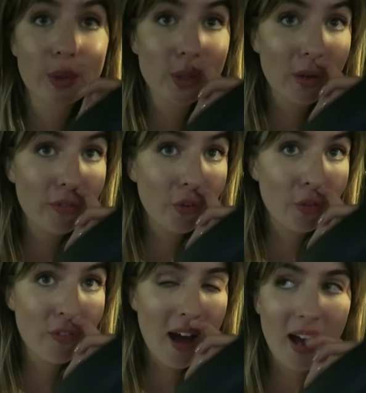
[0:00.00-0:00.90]
We saw like four
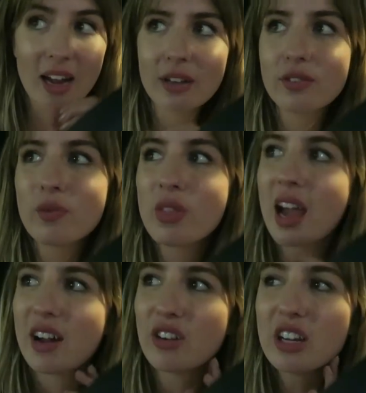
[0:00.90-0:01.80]
or five.
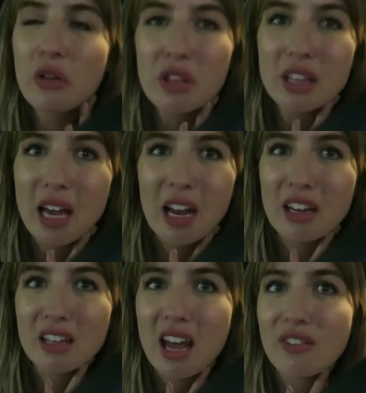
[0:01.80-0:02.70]
I really don't think that I
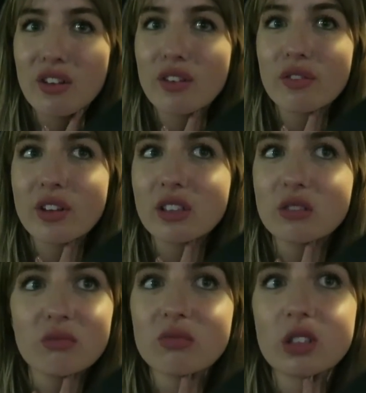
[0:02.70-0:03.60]
can ever
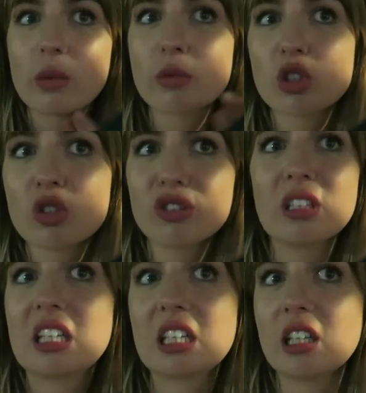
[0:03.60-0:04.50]
film them. I'm sure
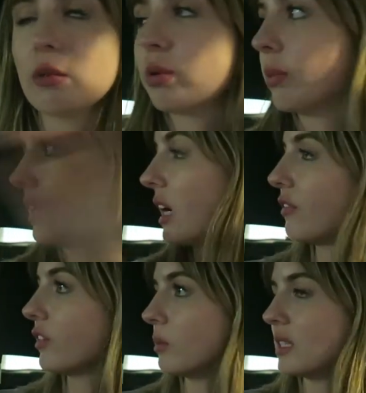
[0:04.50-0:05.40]
legally you probably can't
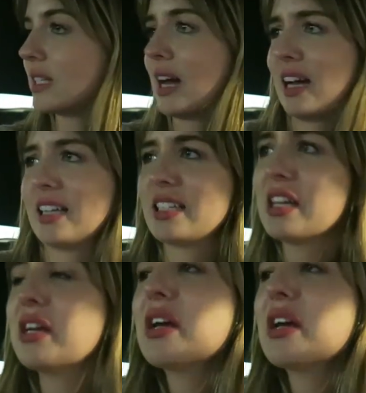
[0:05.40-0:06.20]
film inside.